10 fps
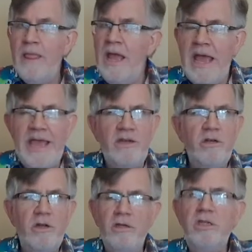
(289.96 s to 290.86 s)
It
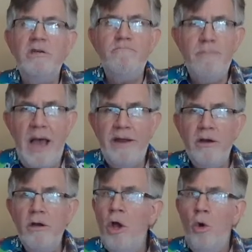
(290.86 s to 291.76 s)
doesn't
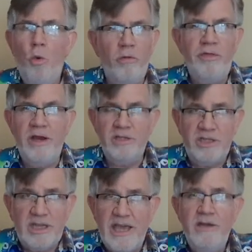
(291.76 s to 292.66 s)
matter what their
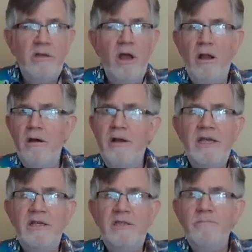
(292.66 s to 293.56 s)
skin colour
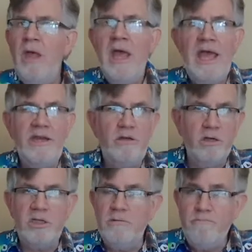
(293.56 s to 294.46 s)
is, it
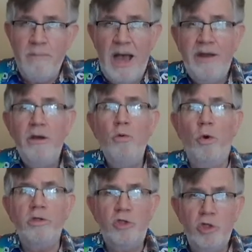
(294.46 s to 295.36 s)
doesn't matter
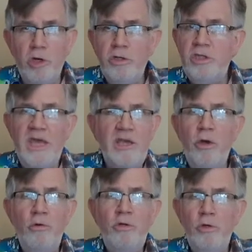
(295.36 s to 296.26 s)
what church they
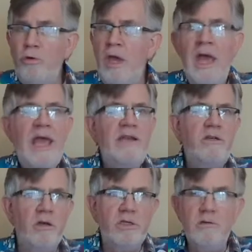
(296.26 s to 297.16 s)
go to, it
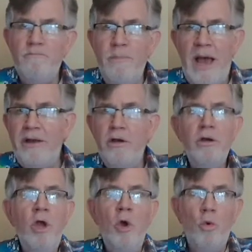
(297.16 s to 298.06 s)
doesn't
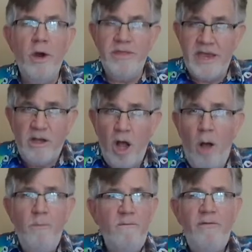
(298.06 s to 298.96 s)
matter where they
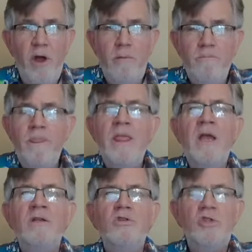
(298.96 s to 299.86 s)
come from.
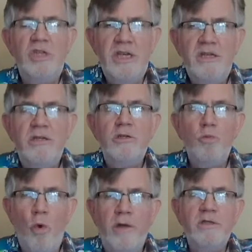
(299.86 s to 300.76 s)
Jesus
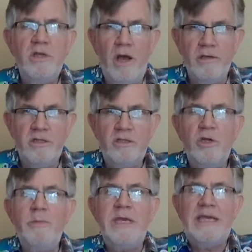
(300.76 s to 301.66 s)
wants us to
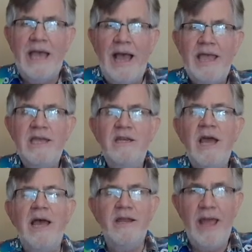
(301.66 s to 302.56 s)
be kind
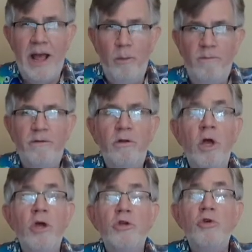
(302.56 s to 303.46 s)
and helpful
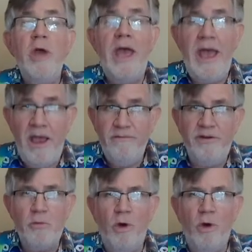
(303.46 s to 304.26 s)
to everyone.